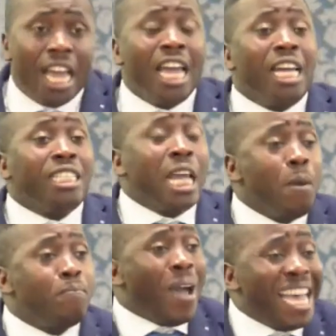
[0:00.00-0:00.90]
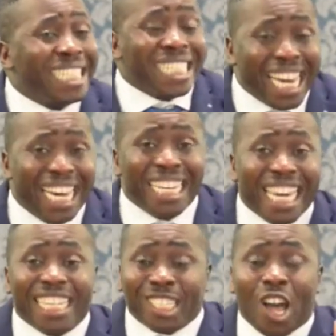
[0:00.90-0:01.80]
The person
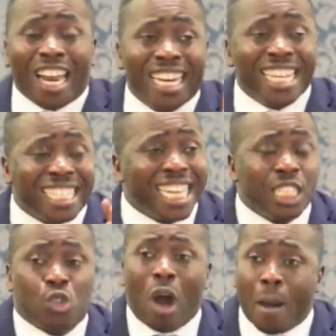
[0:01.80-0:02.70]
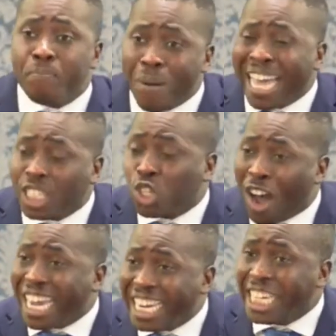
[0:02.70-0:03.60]
is not listening to a pastor
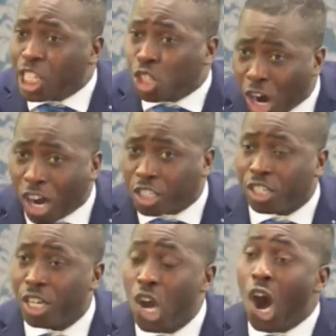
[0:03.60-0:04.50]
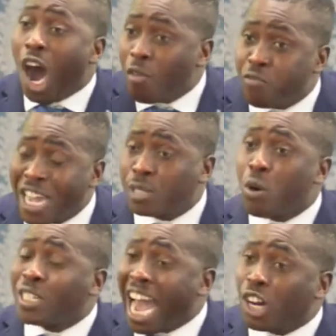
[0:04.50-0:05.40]
in the church. On
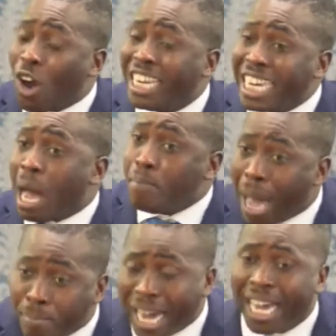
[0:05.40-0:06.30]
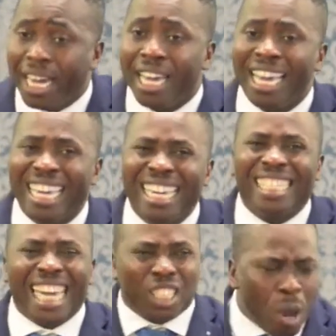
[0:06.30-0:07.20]
Facebook, they are calling her mama. It's
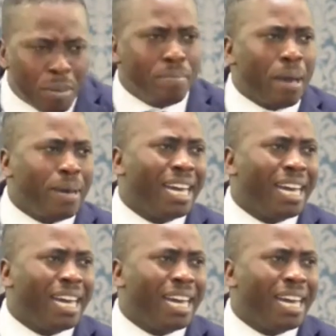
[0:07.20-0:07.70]
a dummy mama.